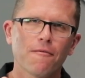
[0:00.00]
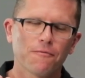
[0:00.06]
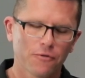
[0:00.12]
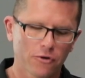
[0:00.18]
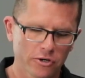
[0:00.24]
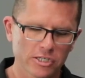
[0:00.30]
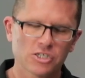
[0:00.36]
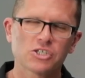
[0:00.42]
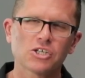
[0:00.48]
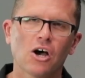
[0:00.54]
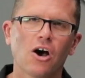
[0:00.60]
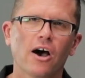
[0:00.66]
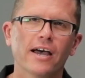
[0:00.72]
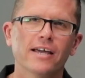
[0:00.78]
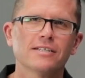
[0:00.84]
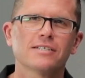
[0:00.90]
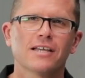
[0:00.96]
For its
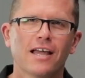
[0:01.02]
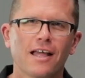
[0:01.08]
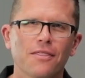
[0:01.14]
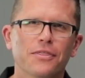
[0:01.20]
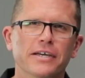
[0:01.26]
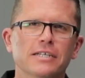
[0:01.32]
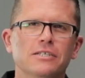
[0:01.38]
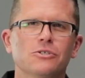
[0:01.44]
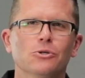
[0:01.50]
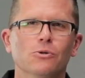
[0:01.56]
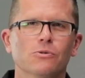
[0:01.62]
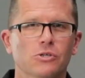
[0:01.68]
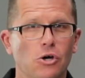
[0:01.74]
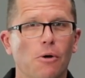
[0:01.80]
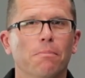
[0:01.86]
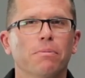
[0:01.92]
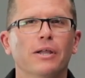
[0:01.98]
size, these tools
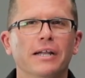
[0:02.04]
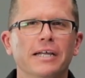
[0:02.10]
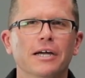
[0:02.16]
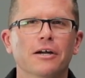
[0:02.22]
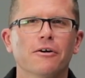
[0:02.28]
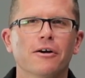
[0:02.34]
have got plenty of